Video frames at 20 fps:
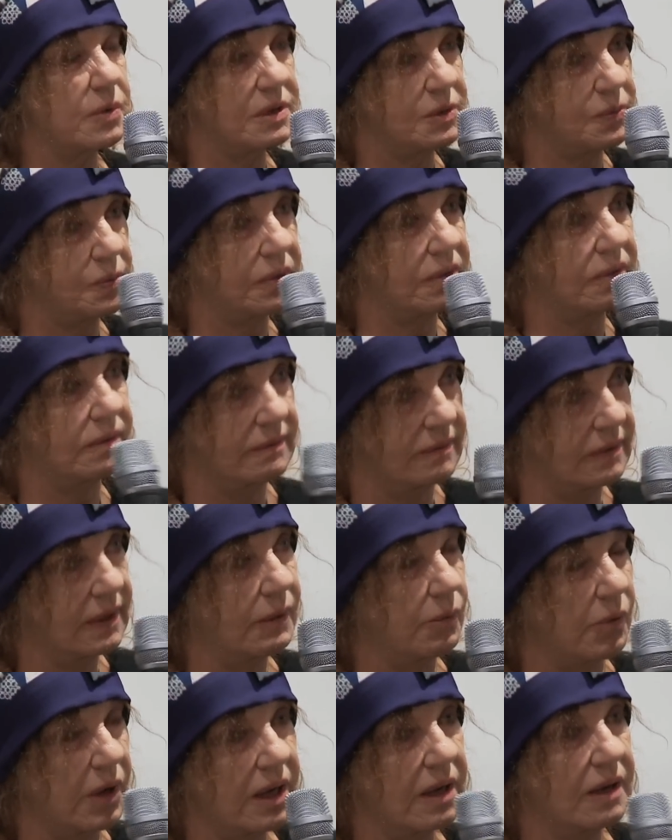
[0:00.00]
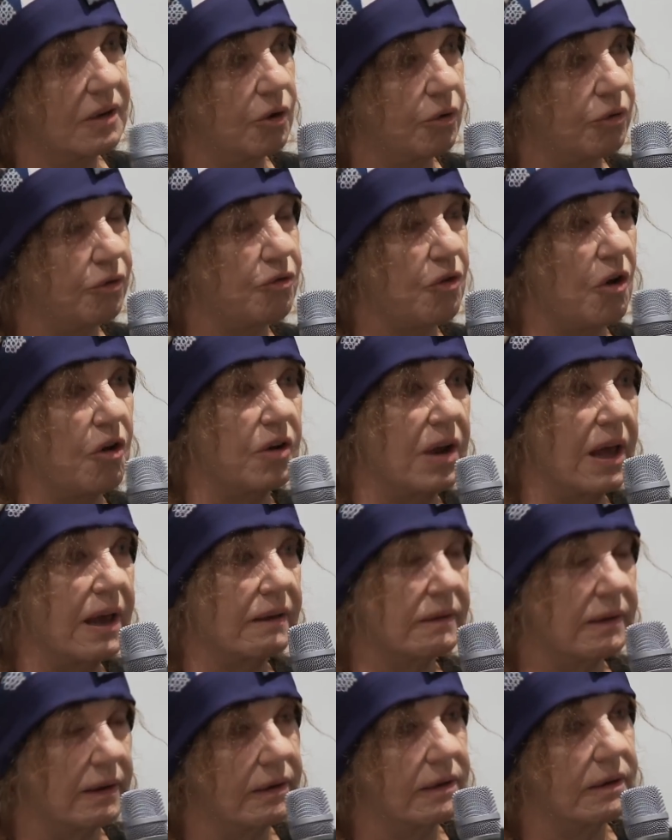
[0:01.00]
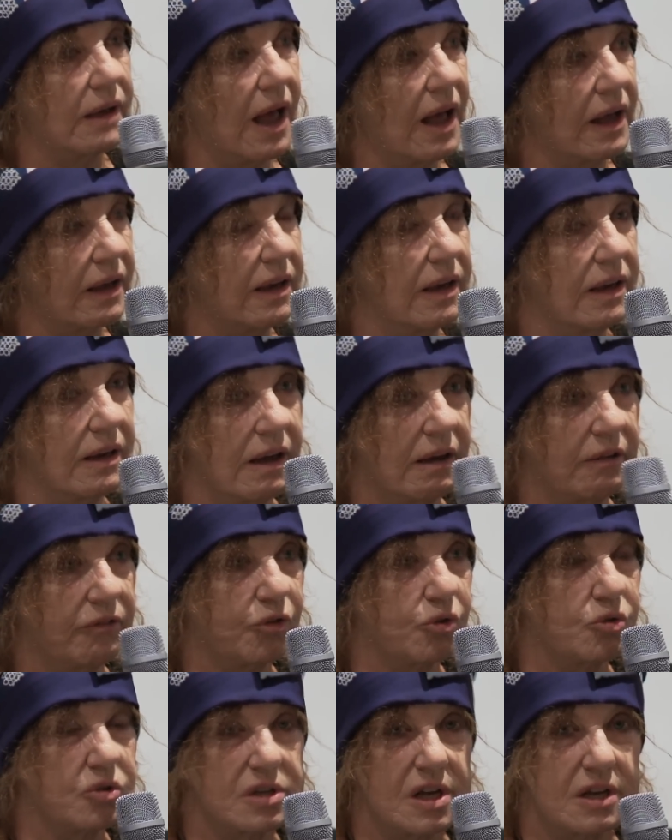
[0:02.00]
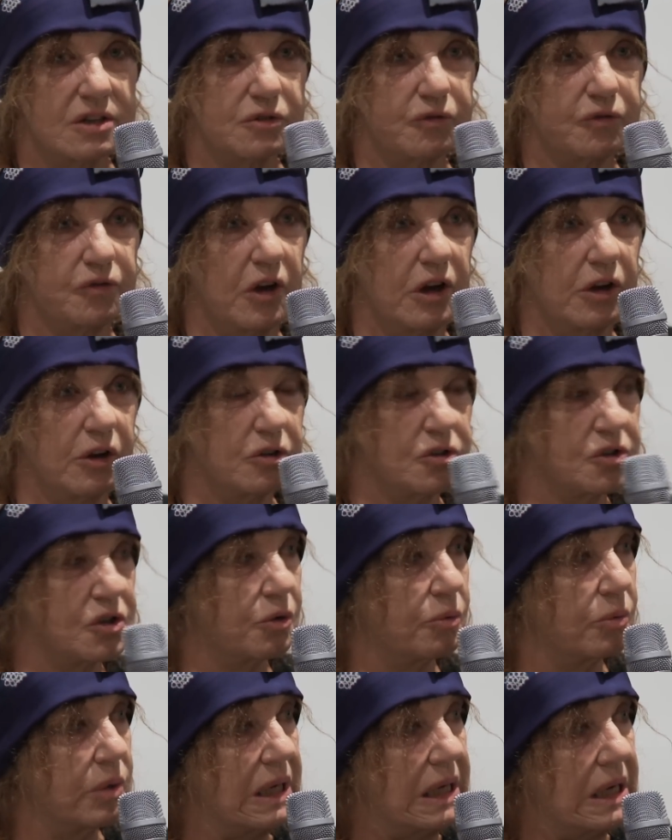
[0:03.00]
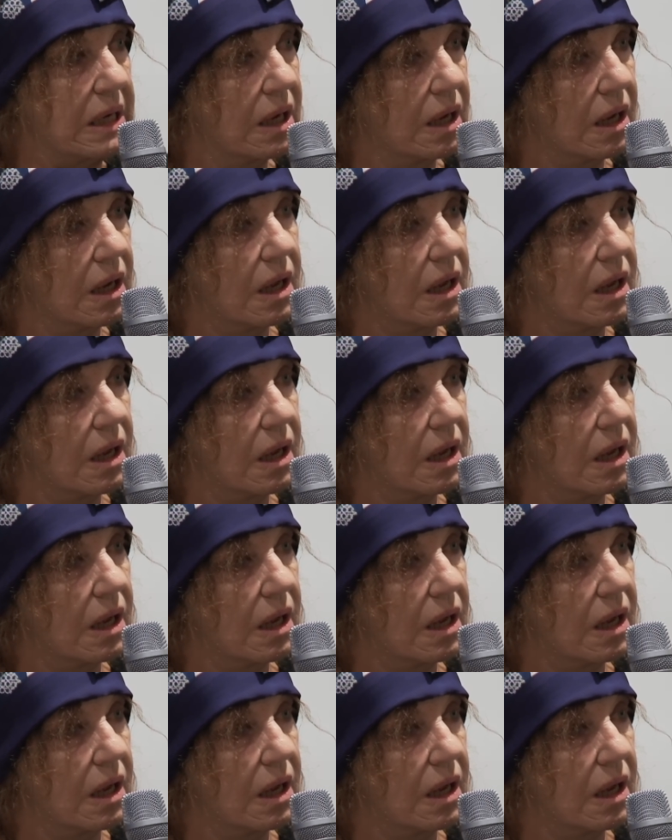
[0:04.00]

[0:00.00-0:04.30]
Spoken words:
ones, but anyway, he got thrown out, and Aki and I, of course, had to follow, so we